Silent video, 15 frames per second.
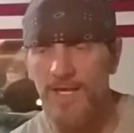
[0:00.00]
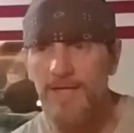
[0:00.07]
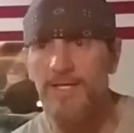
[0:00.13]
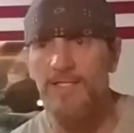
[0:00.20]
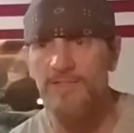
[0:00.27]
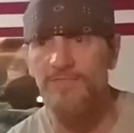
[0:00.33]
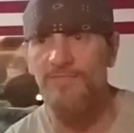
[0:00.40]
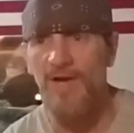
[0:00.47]

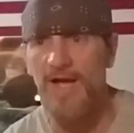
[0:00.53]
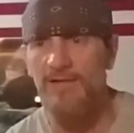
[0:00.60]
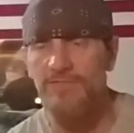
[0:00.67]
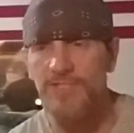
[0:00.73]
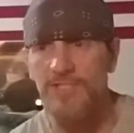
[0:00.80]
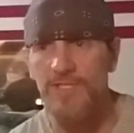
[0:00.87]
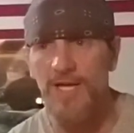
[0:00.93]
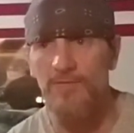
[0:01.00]
this
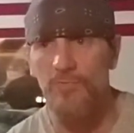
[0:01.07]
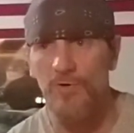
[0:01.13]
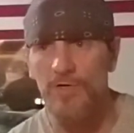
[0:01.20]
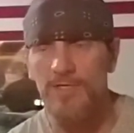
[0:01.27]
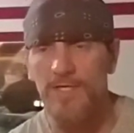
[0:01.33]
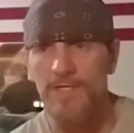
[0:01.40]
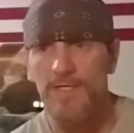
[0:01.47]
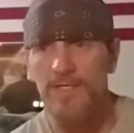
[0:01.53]
5G
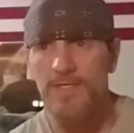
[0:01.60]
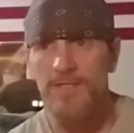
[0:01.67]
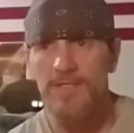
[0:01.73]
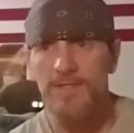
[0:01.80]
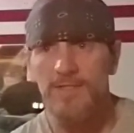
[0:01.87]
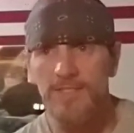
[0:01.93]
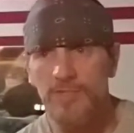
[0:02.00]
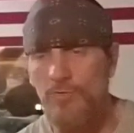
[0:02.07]
network,
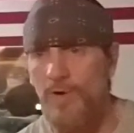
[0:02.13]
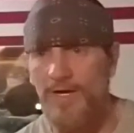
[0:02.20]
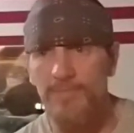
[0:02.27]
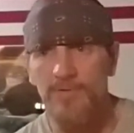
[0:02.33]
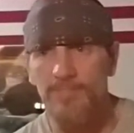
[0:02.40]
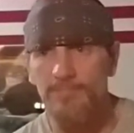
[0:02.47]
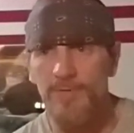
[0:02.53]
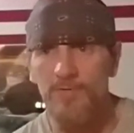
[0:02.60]
these quantum
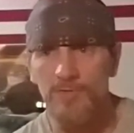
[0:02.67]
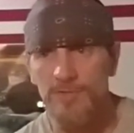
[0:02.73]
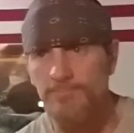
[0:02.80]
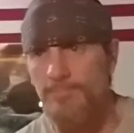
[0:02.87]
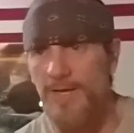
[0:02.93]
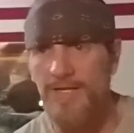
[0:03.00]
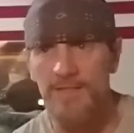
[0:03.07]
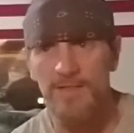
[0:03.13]
computers,
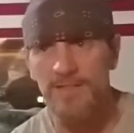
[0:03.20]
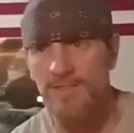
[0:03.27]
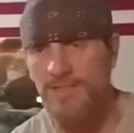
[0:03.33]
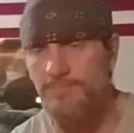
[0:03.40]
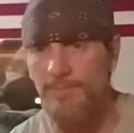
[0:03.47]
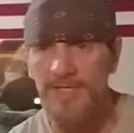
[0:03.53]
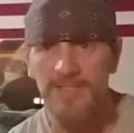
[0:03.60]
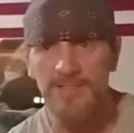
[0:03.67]
bend the
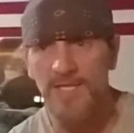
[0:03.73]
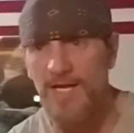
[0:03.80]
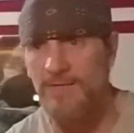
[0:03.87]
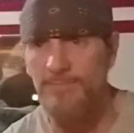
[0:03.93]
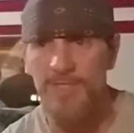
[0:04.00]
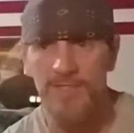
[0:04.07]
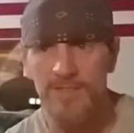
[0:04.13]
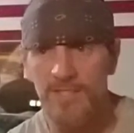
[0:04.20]

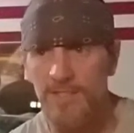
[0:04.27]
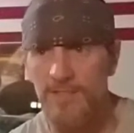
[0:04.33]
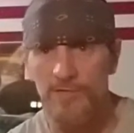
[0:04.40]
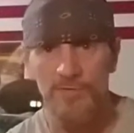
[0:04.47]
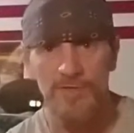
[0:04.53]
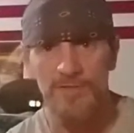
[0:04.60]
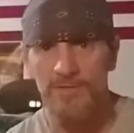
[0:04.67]
space-time continuum